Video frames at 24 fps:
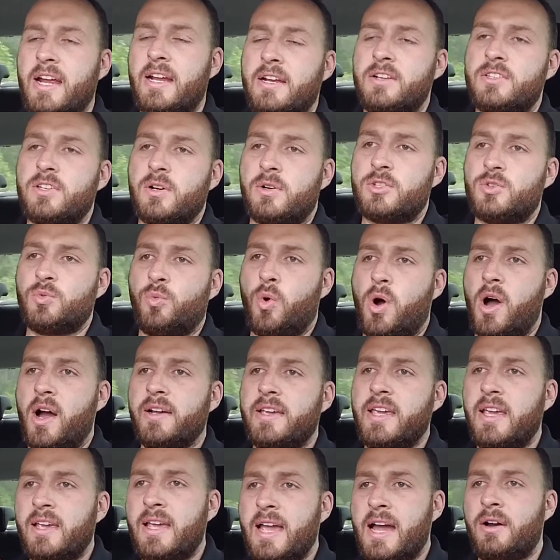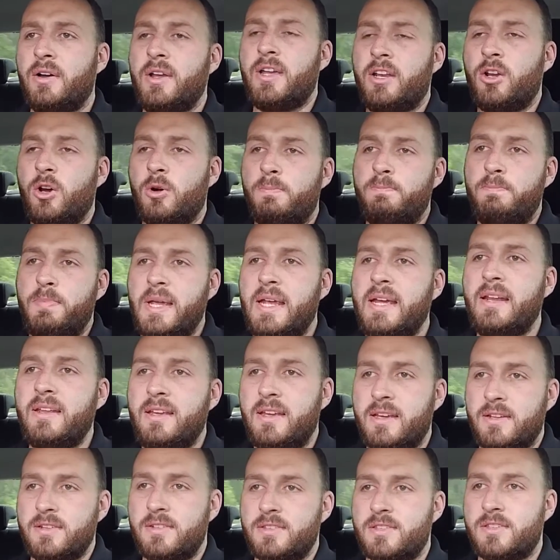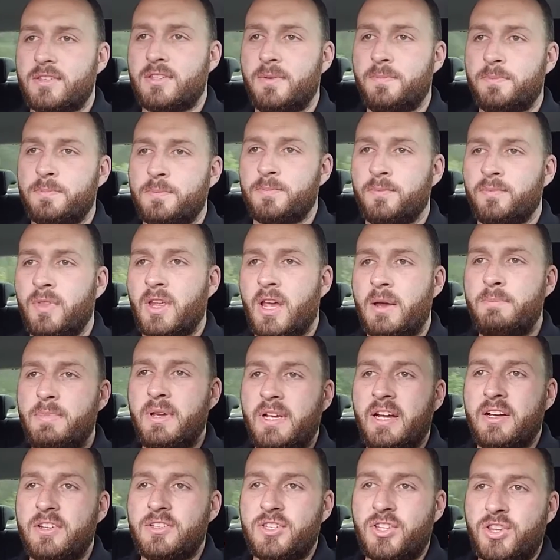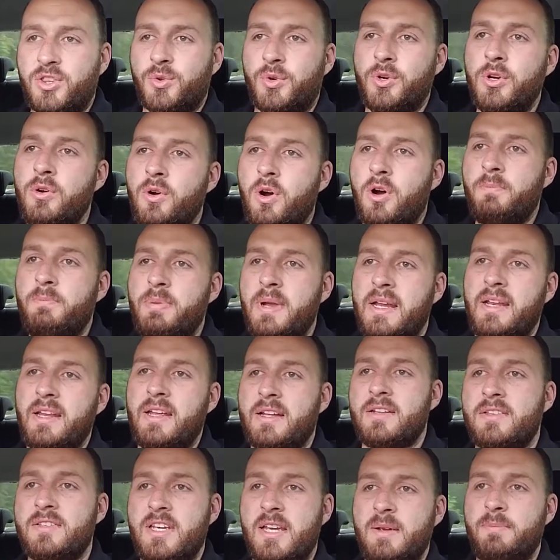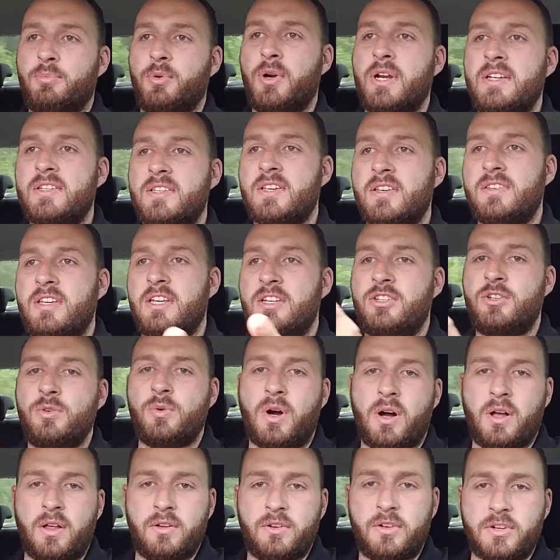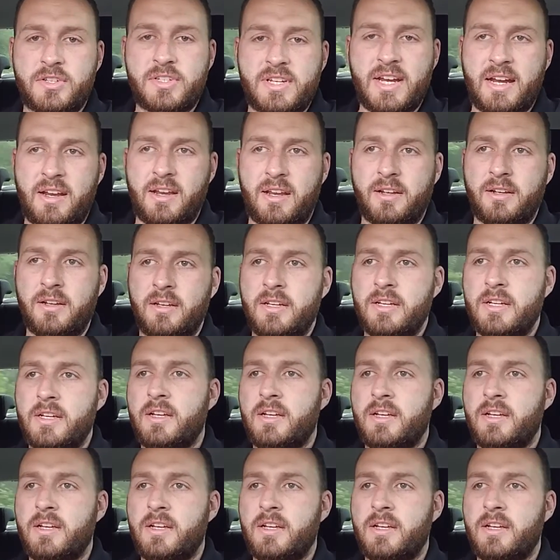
And so it's walking out in obedience, because through obedience, He brings us into all understanding.